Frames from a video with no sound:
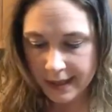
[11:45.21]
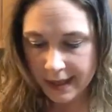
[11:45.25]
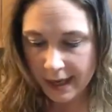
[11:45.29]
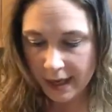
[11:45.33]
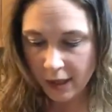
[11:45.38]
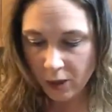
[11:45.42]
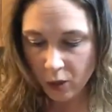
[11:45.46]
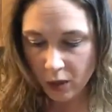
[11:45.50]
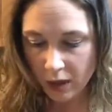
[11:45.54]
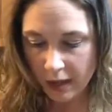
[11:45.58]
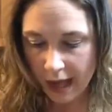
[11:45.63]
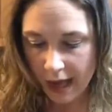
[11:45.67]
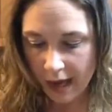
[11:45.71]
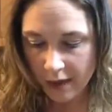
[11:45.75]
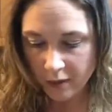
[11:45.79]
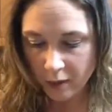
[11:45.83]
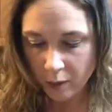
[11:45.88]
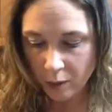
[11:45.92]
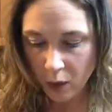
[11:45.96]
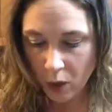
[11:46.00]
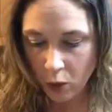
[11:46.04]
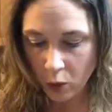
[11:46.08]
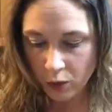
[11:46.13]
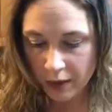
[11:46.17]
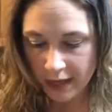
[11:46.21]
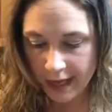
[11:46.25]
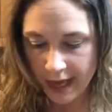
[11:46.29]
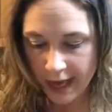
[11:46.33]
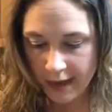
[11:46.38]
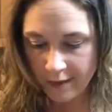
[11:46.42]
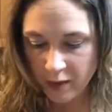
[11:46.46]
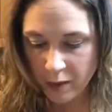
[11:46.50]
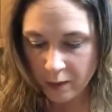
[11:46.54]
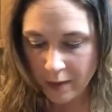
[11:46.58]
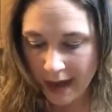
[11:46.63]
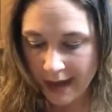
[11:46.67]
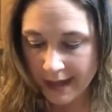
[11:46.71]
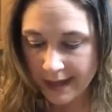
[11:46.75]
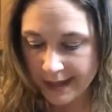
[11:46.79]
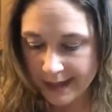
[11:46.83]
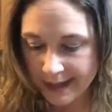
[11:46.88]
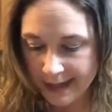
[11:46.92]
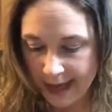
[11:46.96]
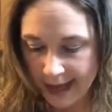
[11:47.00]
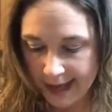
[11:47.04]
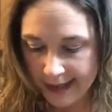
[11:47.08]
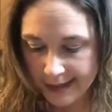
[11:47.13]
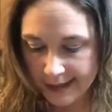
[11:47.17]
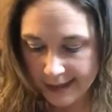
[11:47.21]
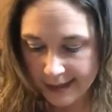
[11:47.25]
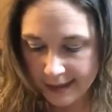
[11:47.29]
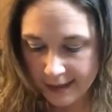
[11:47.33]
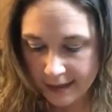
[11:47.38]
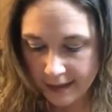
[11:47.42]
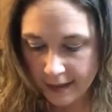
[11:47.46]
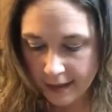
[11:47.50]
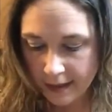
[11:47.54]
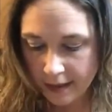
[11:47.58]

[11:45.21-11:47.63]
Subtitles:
and I know a lot of them only have you buy the sets.